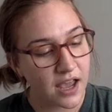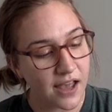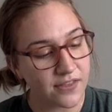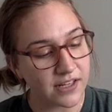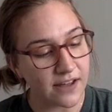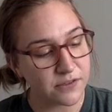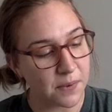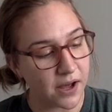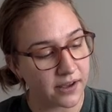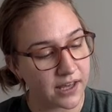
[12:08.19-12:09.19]
In the left
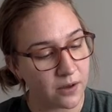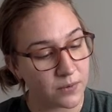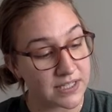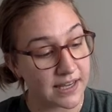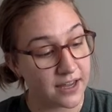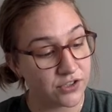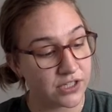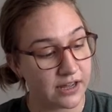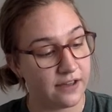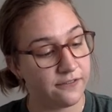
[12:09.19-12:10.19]
pocket was a
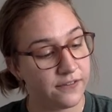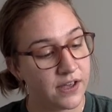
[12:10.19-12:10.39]
kitchen knife,